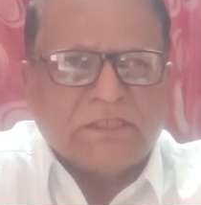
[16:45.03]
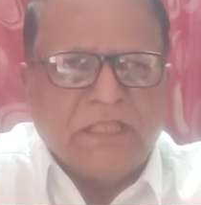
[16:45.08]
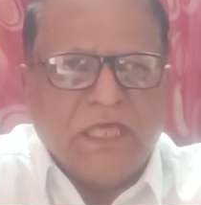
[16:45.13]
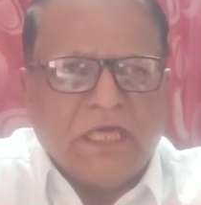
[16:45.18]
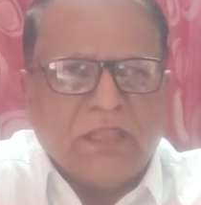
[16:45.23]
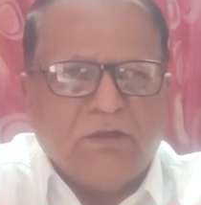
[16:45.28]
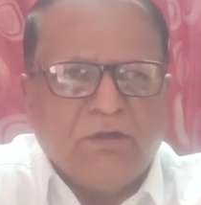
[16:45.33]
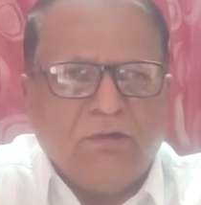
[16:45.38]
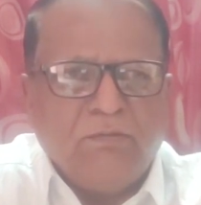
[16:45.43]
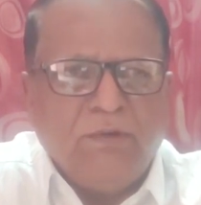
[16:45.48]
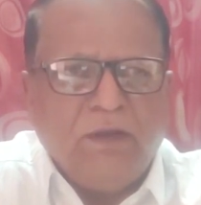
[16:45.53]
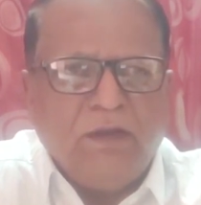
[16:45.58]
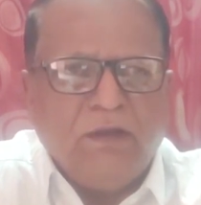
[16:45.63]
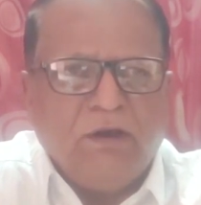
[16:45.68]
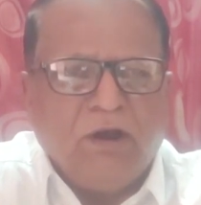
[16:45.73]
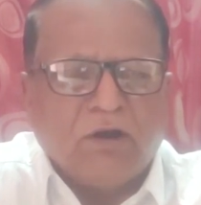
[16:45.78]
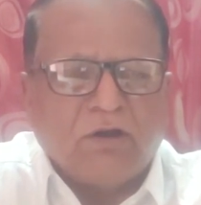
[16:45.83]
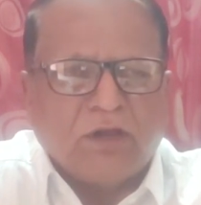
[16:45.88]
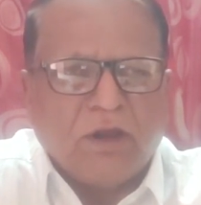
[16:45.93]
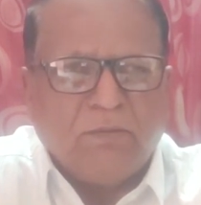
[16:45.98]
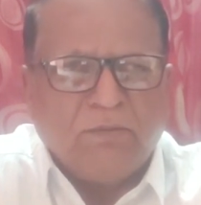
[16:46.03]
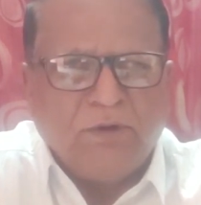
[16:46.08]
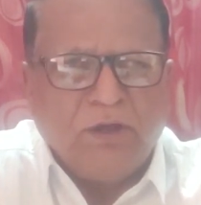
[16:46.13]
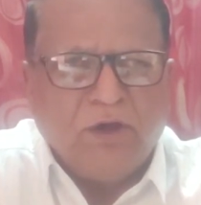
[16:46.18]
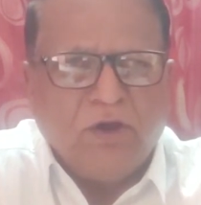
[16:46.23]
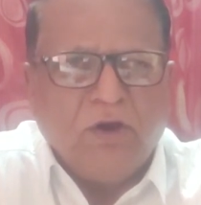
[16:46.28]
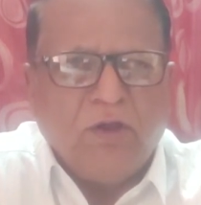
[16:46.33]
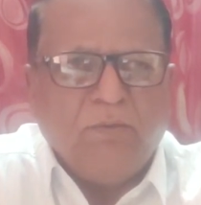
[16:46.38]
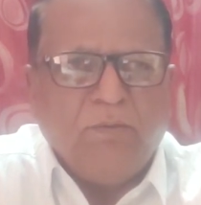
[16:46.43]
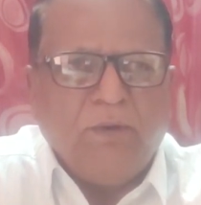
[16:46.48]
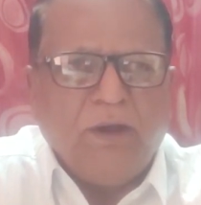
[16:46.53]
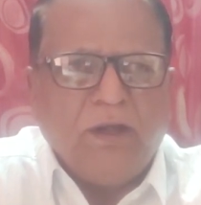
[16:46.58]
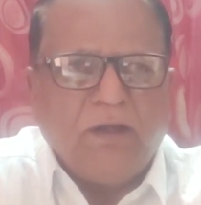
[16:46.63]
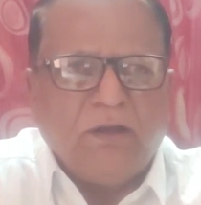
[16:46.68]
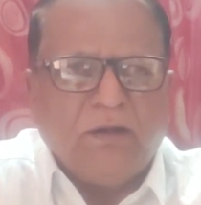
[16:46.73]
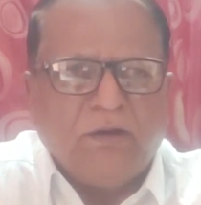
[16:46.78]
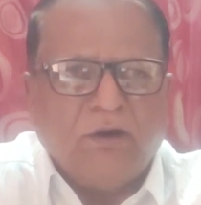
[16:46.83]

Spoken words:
There will be lot of development,